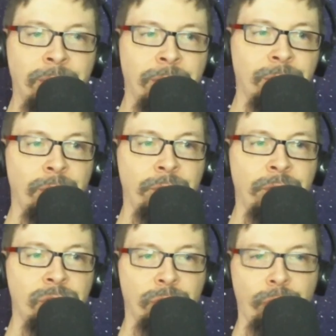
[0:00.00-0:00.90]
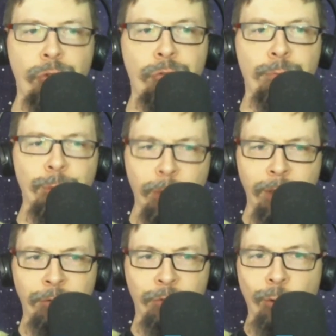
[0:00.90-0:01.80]
hunter adventure you've been
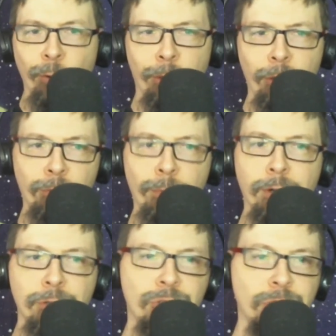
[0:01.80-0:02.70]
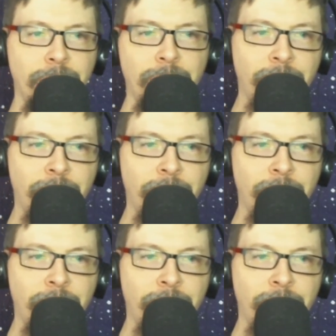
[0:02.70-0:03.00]
waiting for this March.